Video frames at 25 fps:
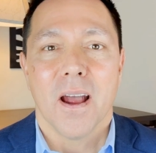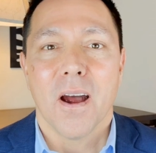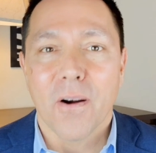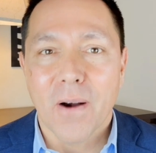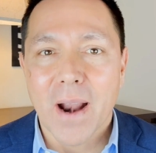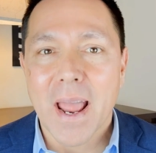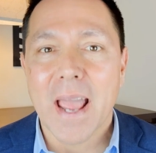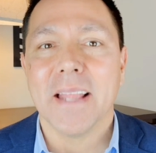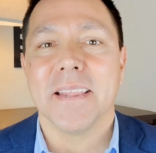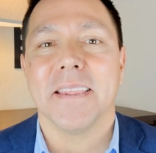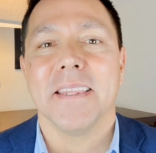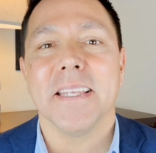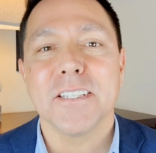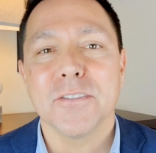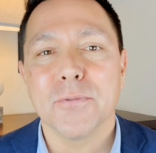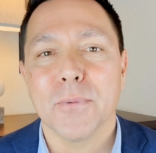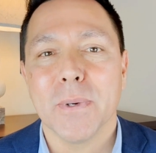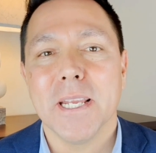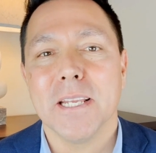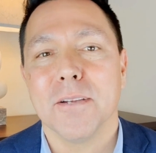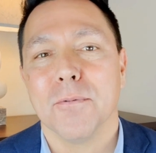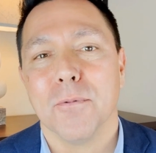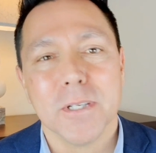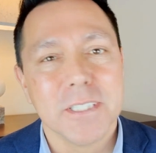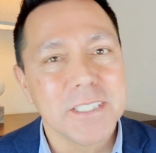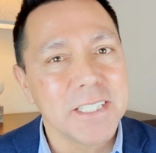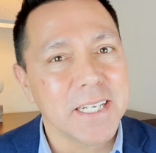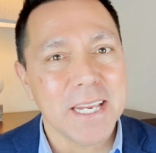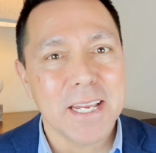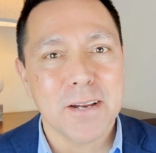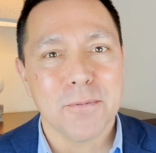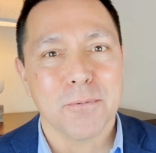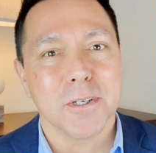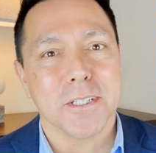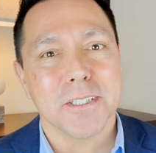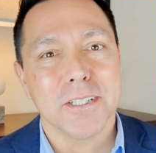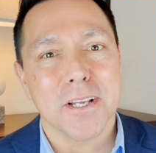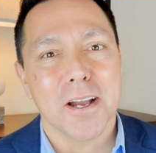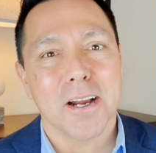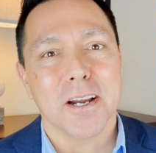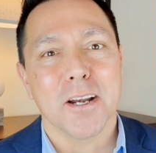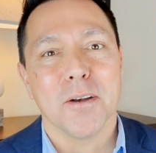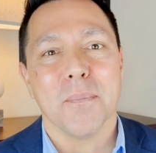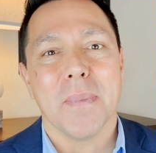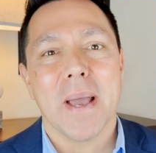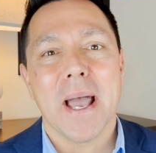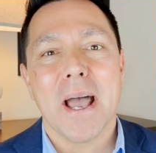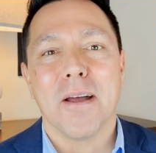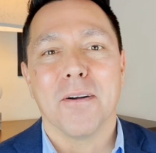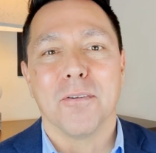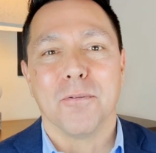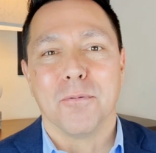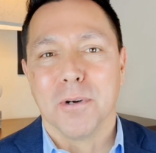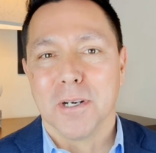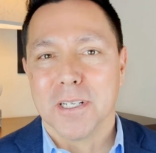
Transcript: All right, this week, once again, we're talking about